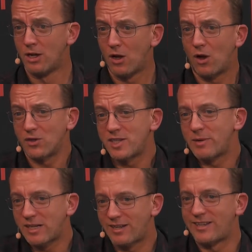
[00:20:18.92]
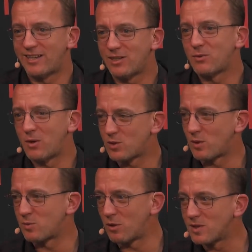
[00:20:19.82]
ultimately they're the ones
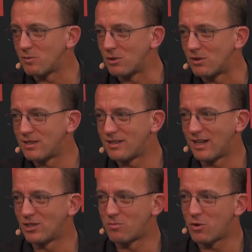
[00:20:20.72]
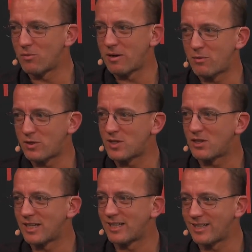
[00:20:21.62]
responsible. Like the board member is not
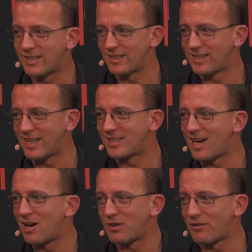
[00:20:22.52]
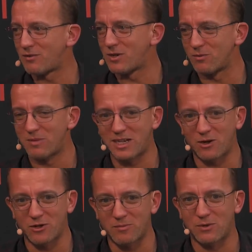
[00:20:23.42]
going to get kicked out if we don't meet our
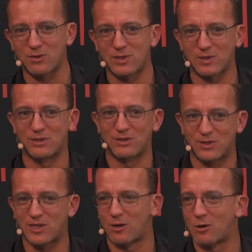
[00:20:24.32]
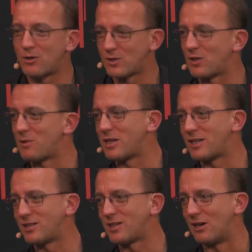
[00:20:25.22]
numbers, the CRO is going to be
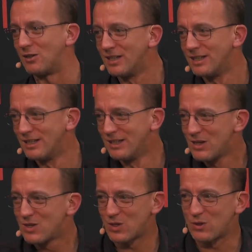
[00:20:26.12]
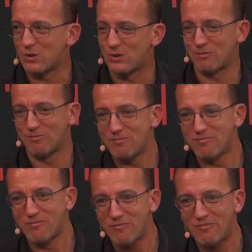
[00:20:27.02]
kicked out. So
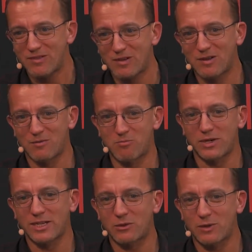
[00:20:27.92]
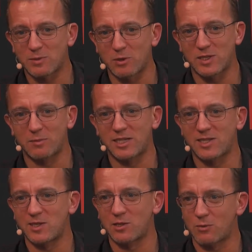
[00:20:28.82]
putting the
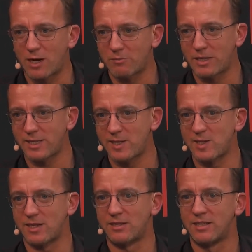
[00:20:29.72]
responsibilities in the right place and